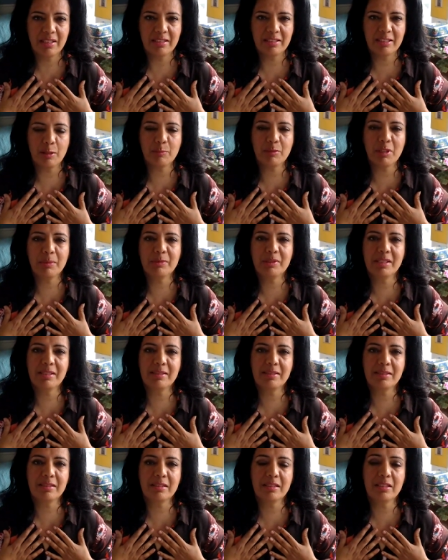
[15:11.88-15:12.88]
and sometimes
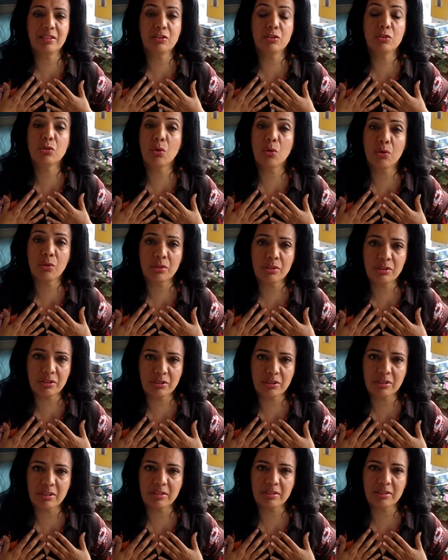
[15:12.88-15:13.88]
it's it's
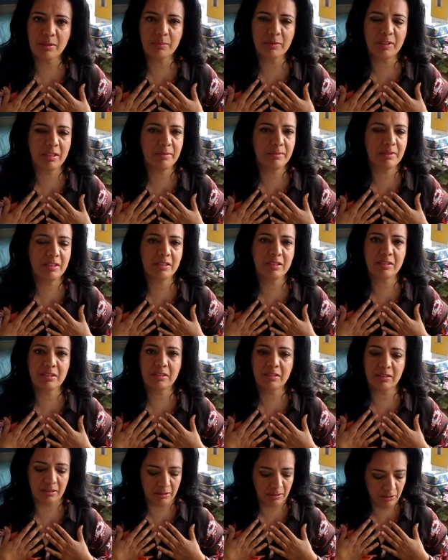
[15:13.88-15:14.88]
yours sometimes
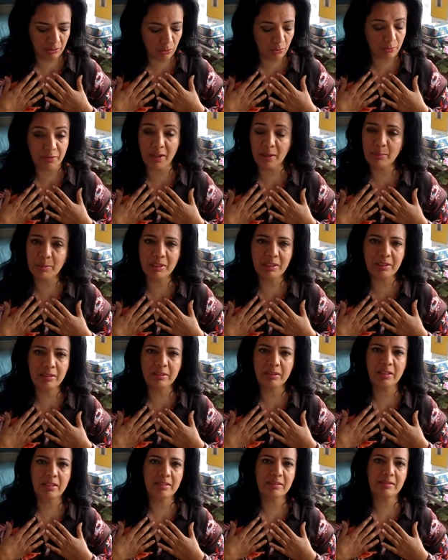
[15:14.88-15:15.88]
it's your
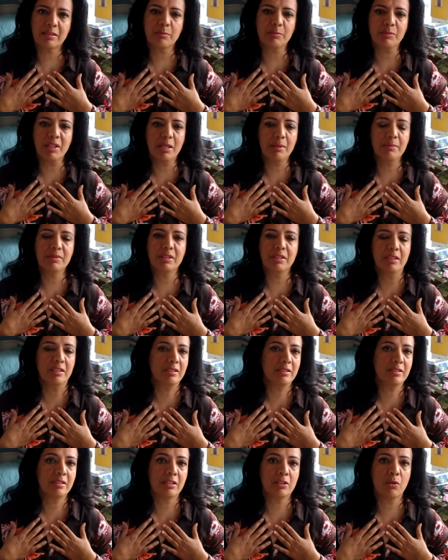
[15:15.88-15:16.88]
family and sometimes
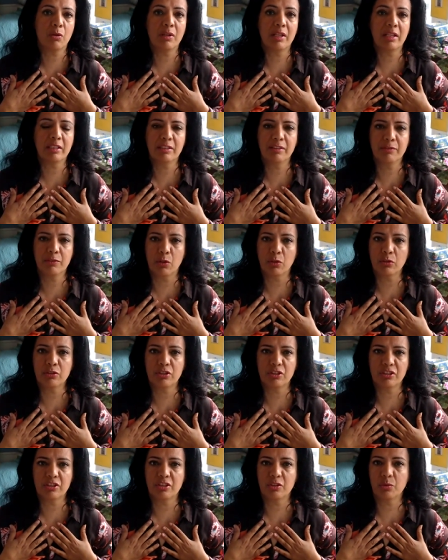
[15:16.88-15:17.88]
it's the collective
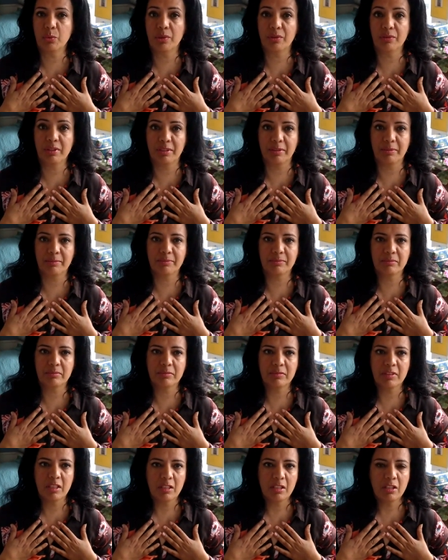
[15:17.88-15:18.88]
consciousness we're in
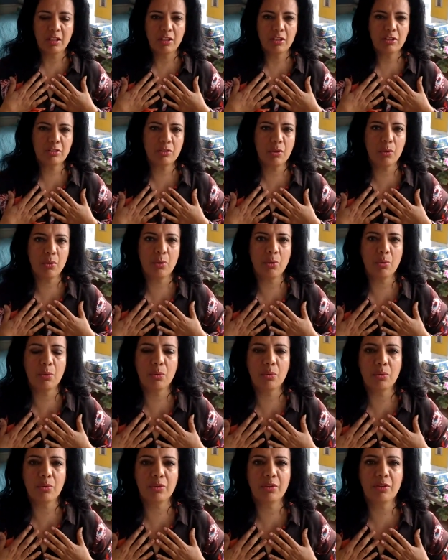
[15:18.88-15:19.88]

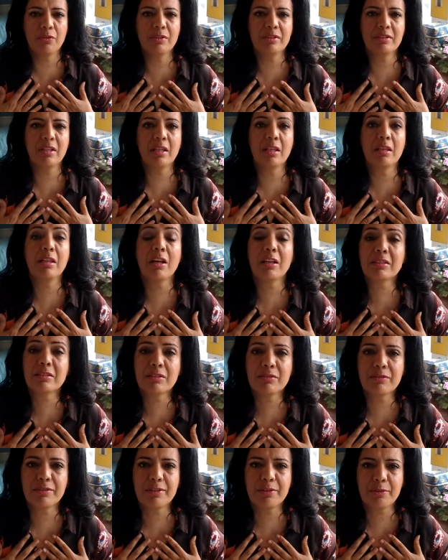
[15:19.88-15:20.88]
so there is a
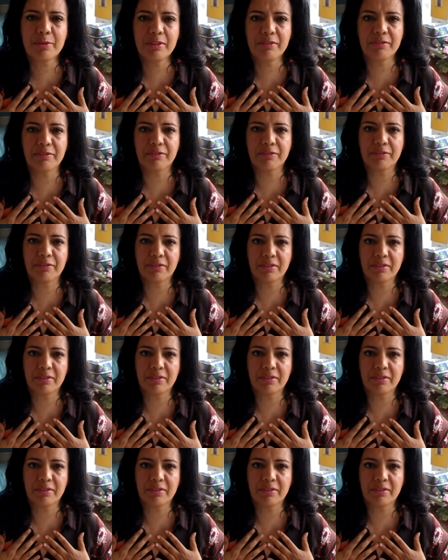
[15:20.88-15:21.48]
lot of grief